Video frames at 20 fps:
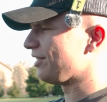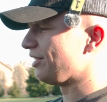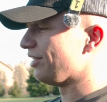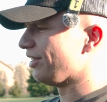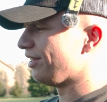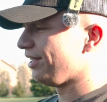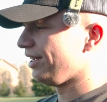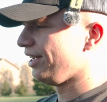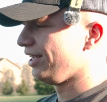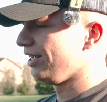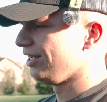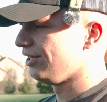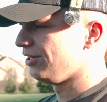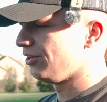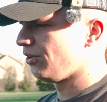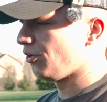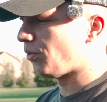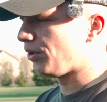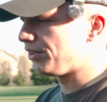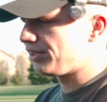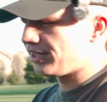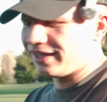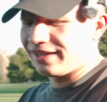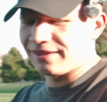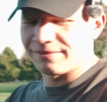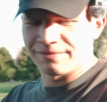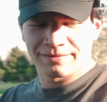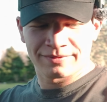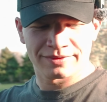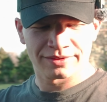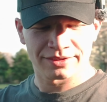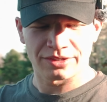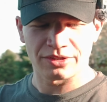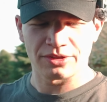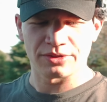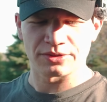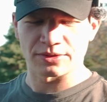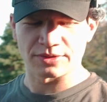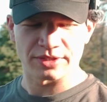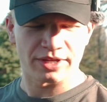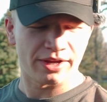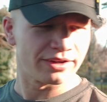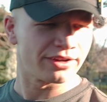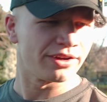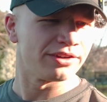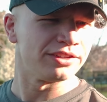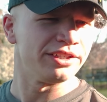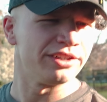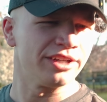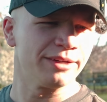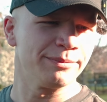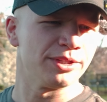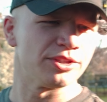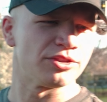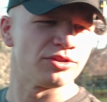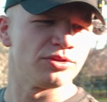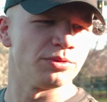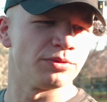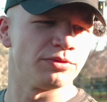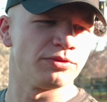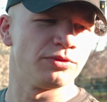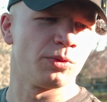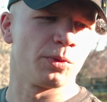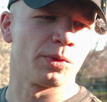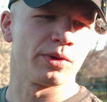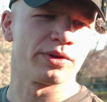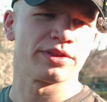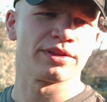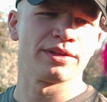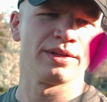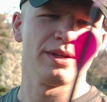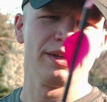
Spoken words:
good. One thing I'll also talk on here, I'm gonna shoot a 4th.